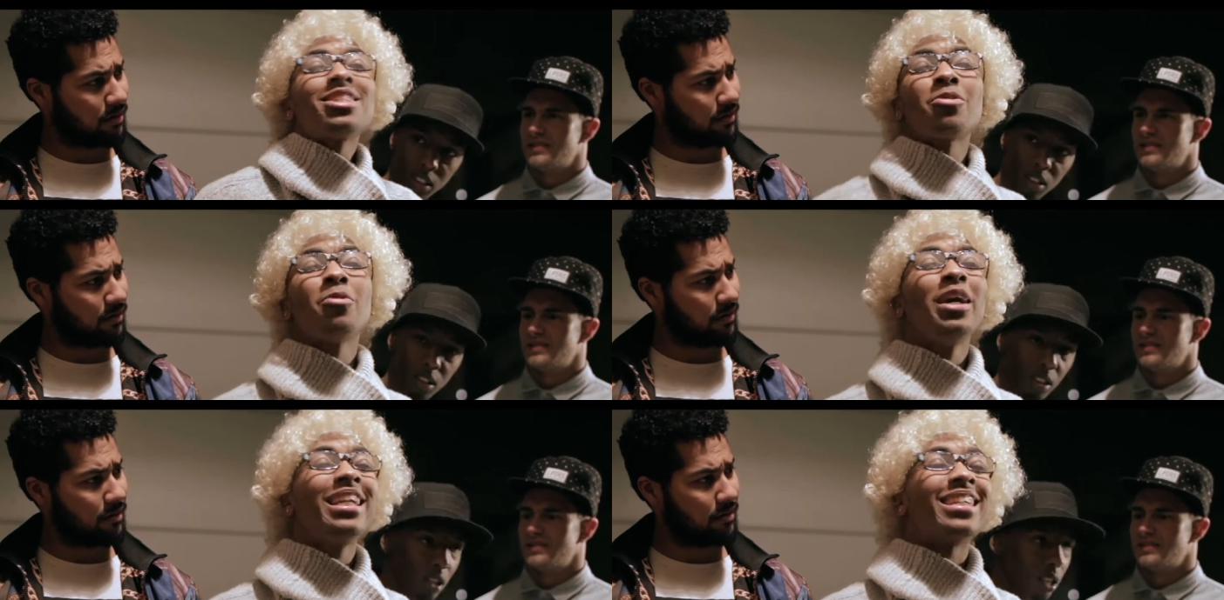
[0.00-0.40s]

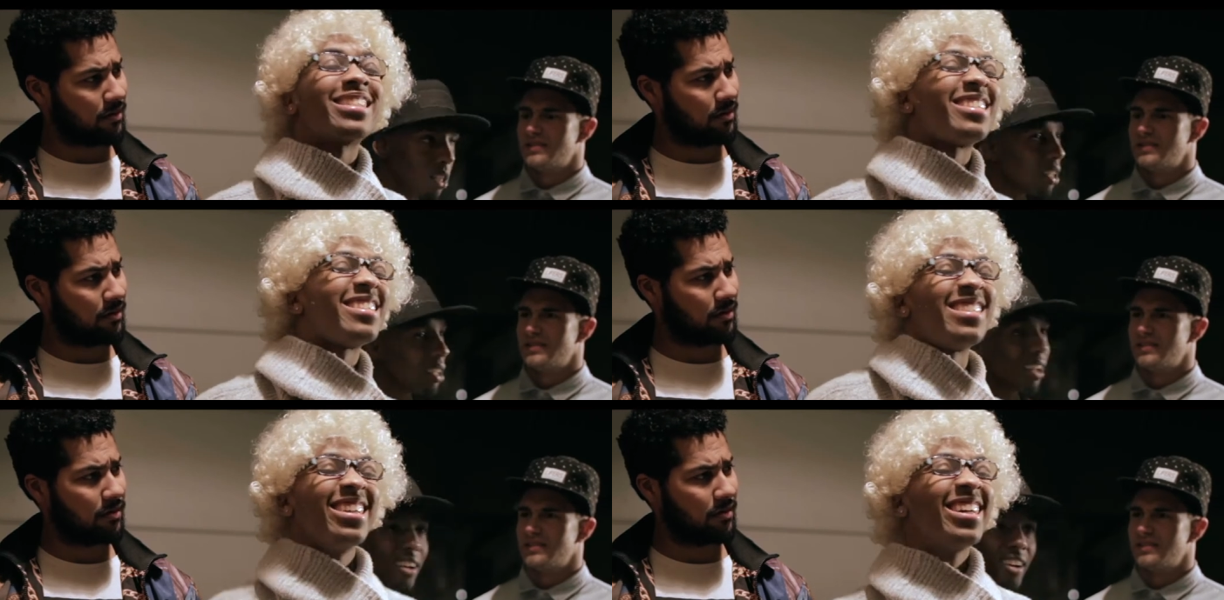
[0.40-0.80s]
Speaker 1: way to
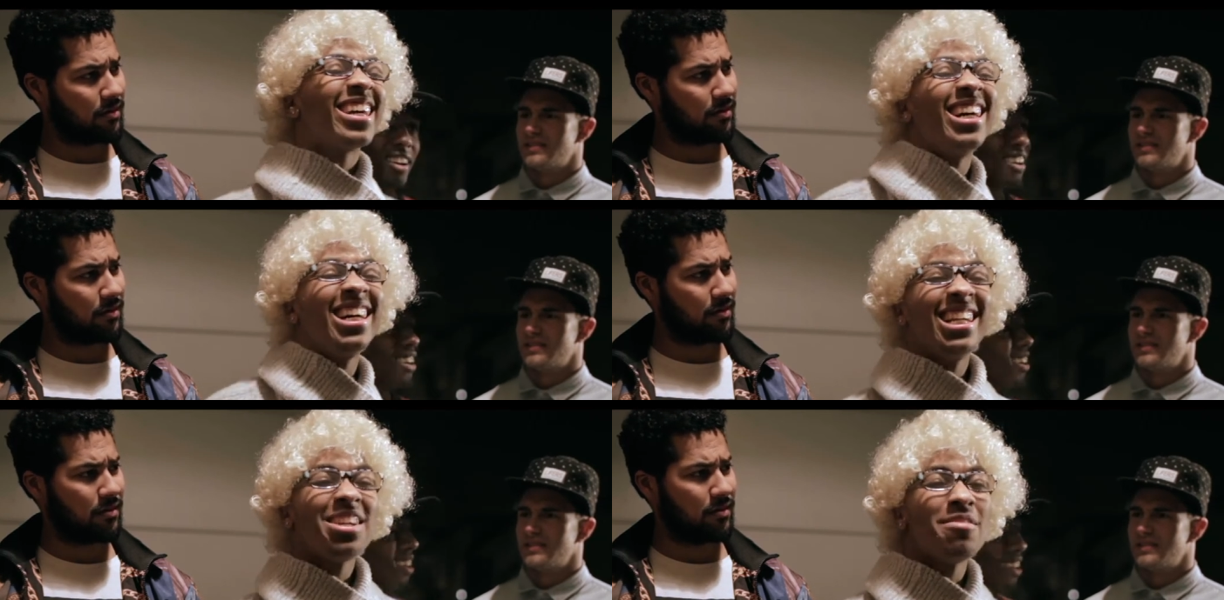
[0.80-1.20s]
see a
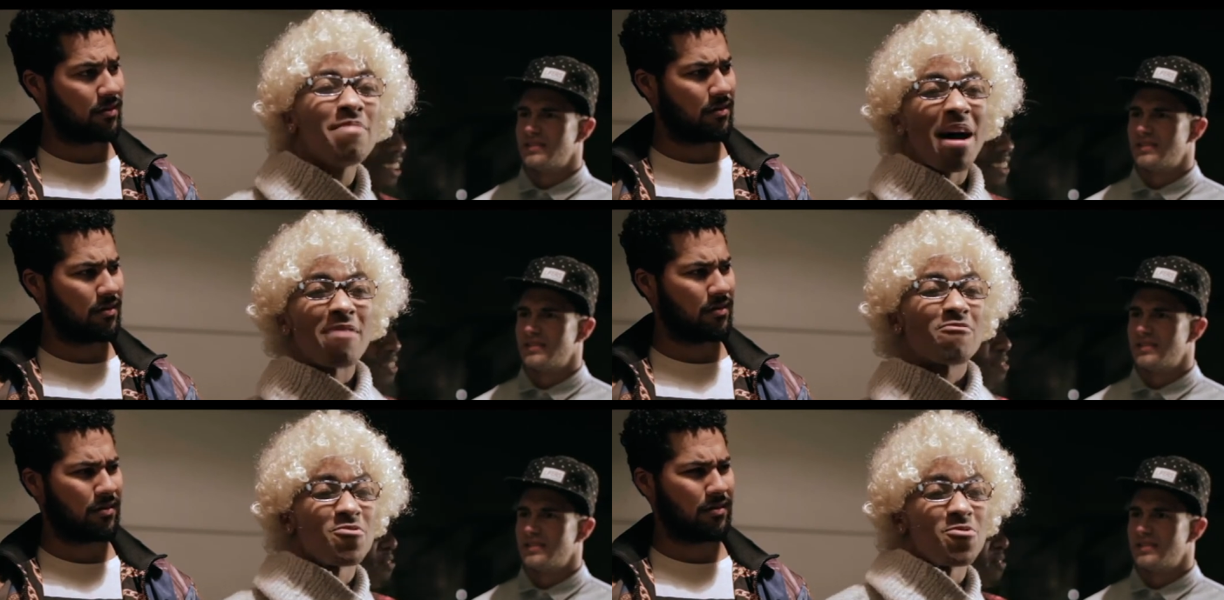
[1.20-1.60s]
girl in the
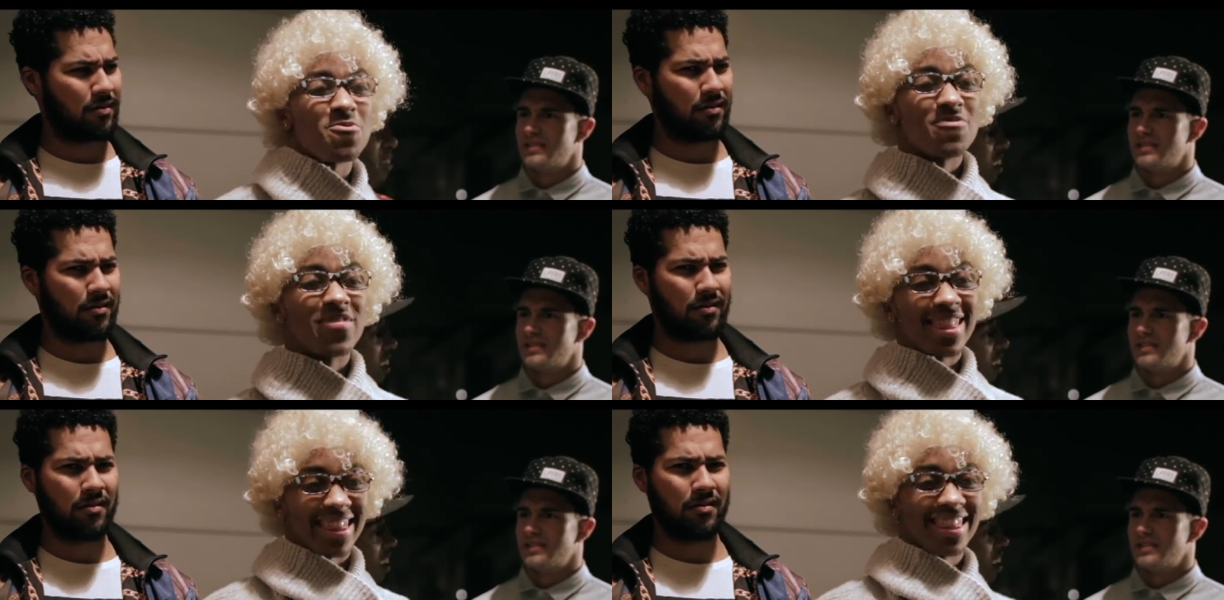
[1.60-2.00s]

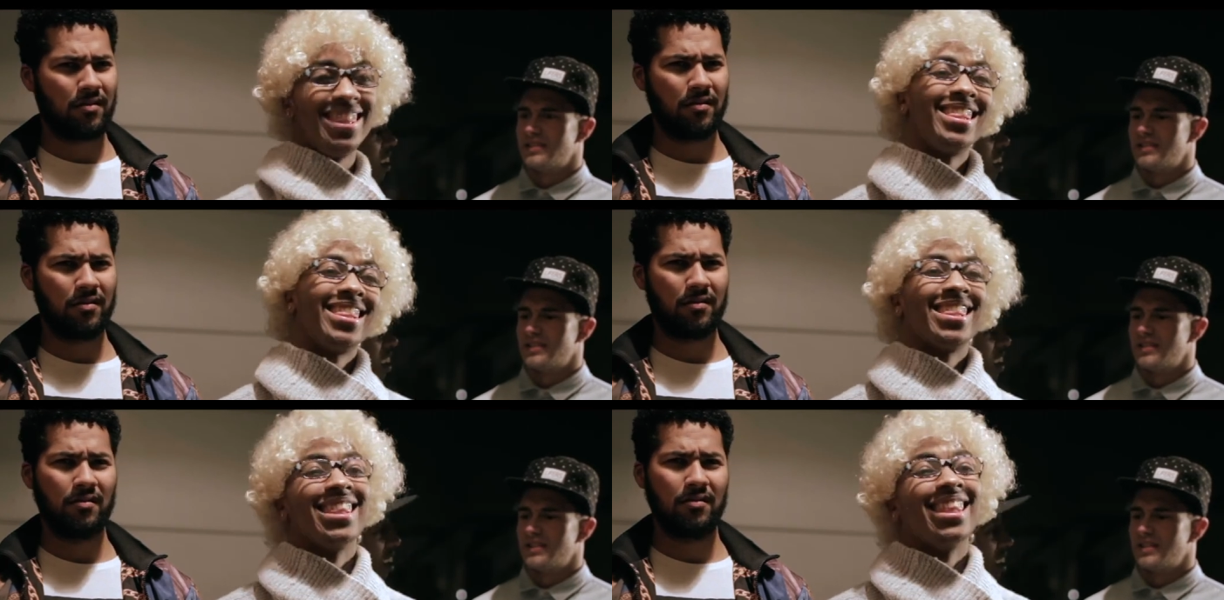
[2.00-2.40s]
bathroom.